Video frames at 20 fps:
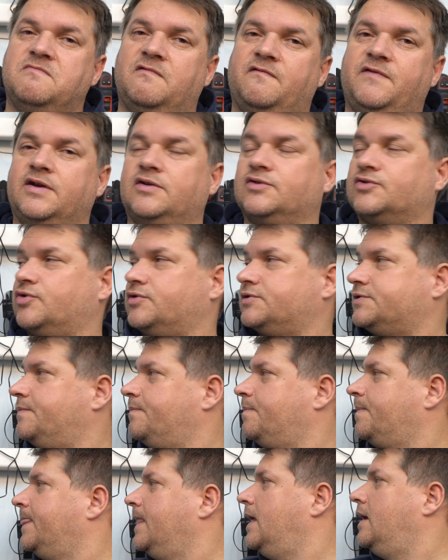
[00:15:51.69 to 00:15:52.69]
Fingers crossed.
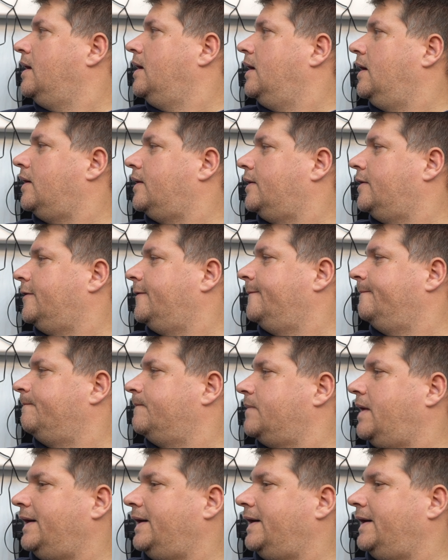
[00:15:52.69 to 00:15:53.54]
Um,